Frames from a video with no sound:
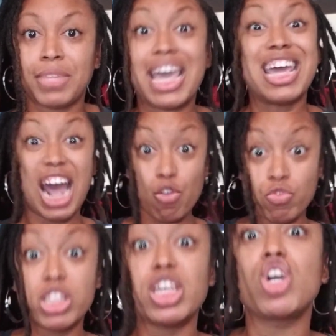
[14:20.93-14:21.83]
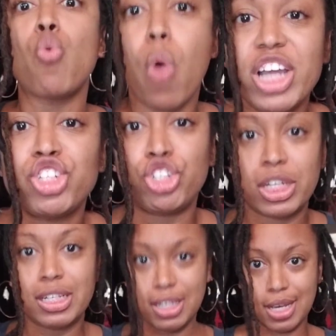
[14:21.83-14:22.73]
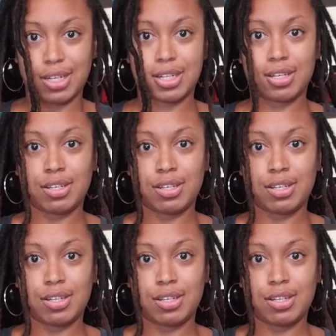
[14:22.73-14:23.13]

And I really questioned it.